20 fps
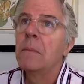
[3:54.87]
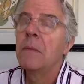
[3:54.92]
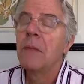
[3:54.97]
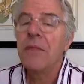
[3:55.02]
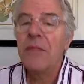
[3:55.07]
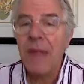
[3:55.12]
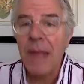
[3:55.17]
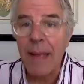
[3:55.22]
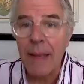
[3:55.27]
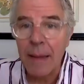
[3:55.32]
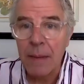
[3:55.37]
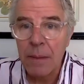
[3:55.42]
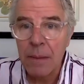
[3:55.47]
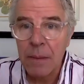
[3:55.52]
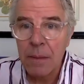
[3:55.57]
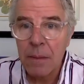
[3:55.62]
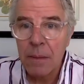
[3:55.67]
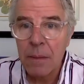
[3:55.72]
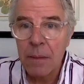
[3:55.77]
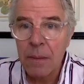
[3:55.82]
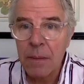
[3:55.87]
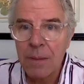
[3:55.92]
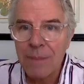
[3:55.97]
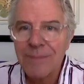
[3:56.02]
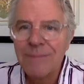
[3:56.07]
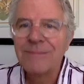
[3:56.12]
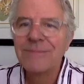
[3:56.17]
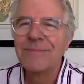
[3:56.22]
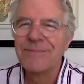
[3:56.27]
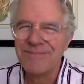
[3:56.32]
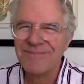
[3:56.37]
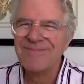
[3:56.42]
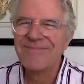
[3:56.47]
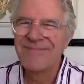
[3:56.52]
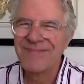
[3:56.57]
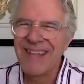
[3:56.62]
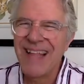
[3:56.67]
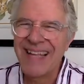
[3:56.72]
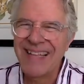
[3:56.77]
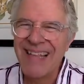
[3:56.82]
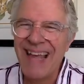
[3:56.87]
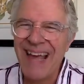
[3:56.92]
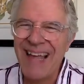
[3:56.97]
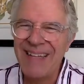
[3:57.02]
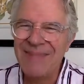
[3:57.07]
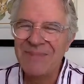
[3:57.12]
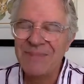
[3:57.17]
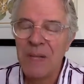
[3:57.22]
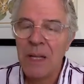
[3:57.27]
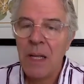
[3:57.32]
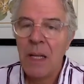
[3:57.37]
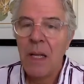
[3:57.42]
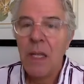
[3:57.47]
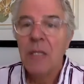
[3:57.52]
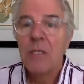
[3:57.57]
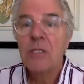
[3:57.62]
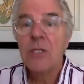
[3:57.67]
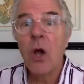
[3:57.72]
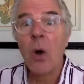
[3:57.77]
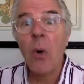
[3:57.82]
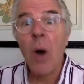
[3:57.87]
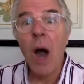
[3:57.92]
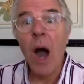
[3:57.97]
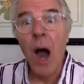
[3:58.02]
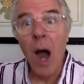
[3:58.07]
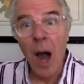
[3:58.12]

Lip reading: think like that. So